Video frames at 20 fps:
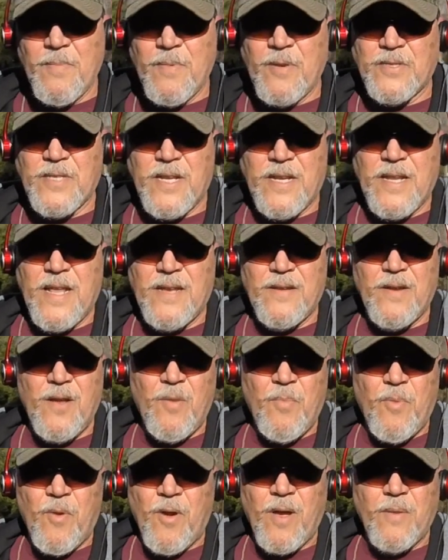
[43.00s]
it out because I had
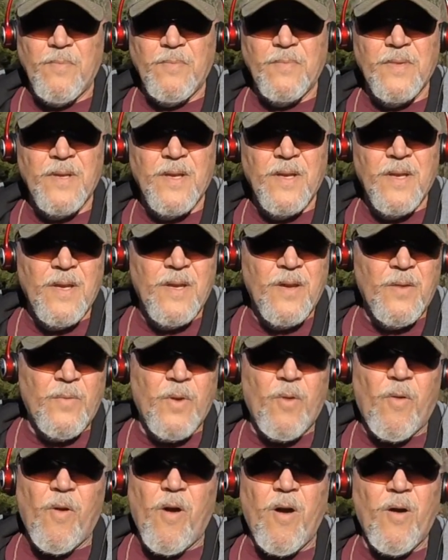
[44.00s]
no problem.
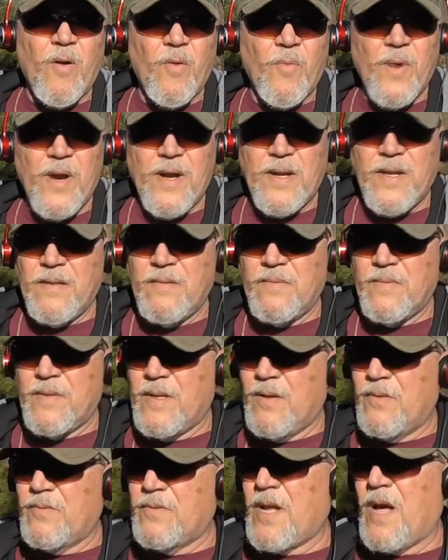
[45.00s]
We were all ready,
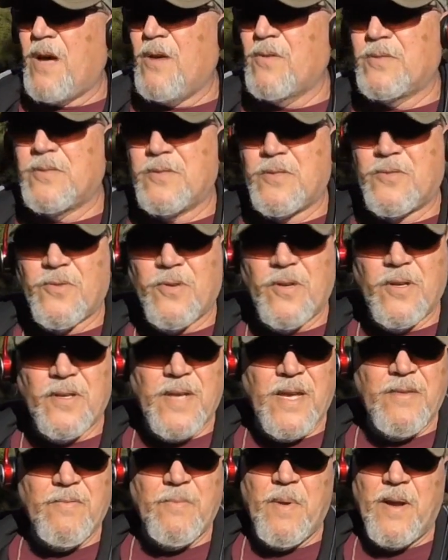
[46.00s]
dogs in the
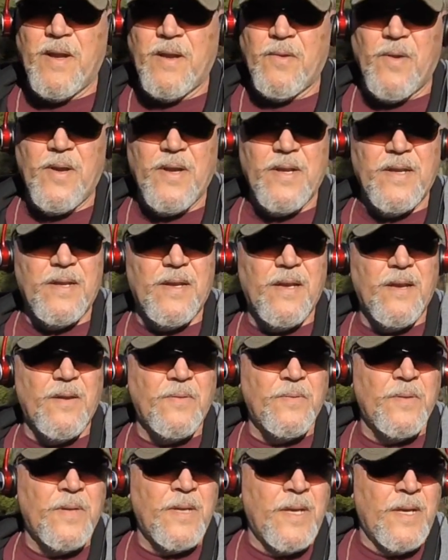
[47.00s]
truck, everybody ready to
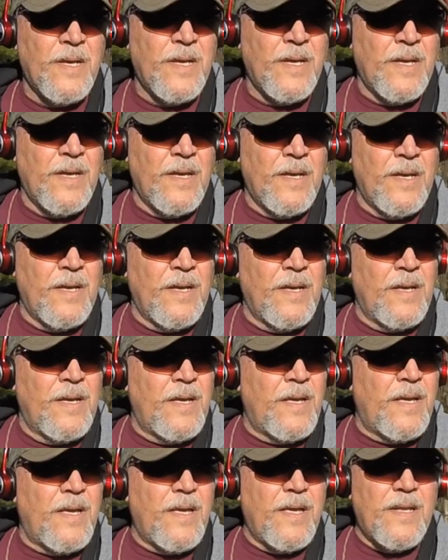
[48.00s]
go.
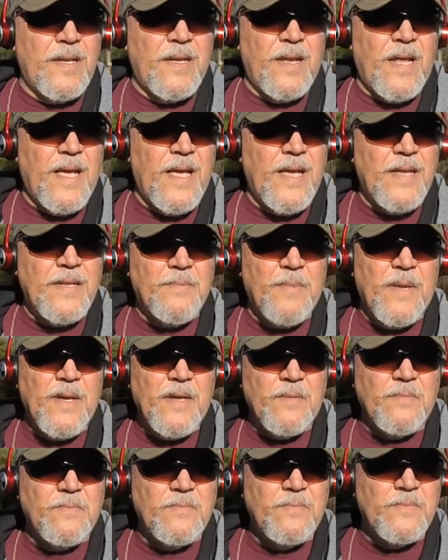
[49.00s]
And I had to
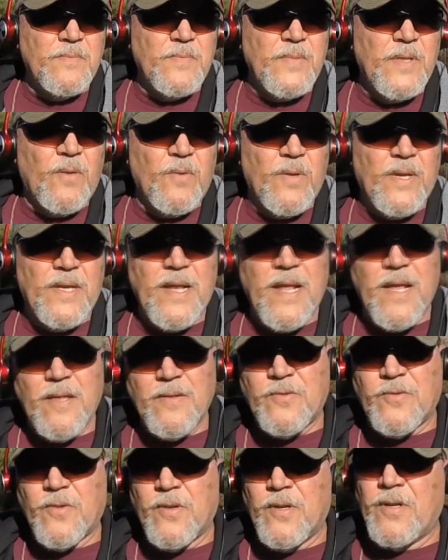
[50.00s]
make them, get
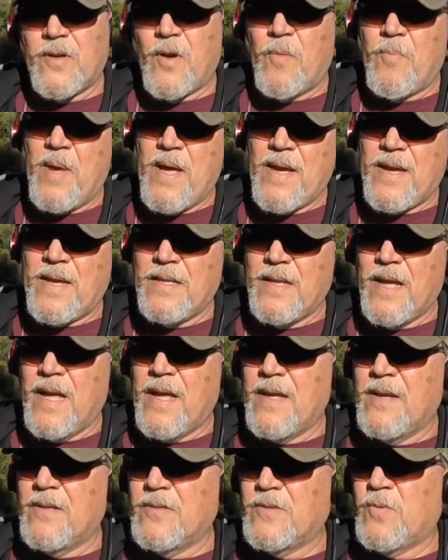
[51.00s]
out of the truck, go back in the
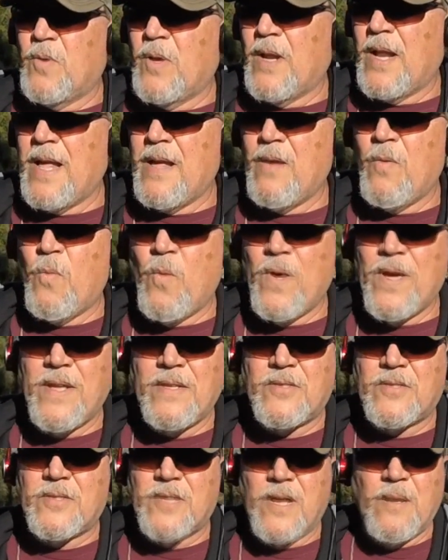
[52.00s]
house while I
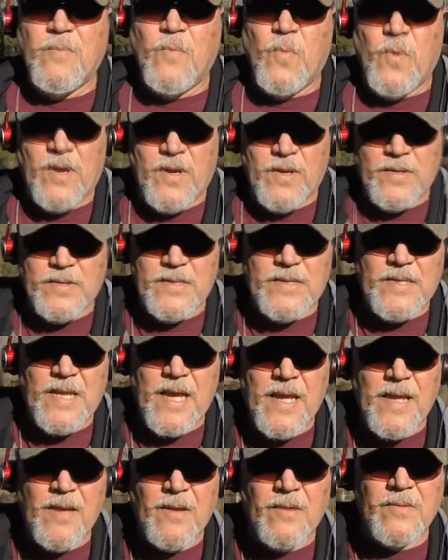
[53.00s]
went somewhere into
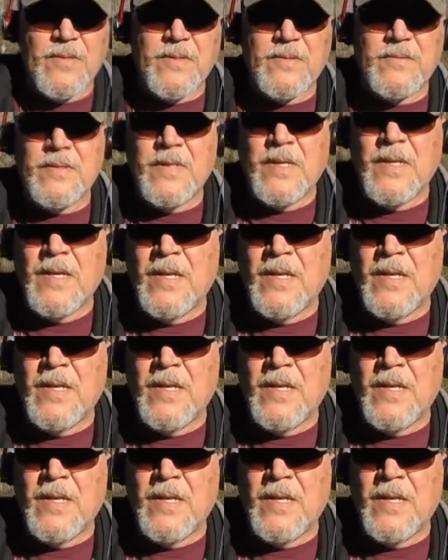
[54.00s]
town,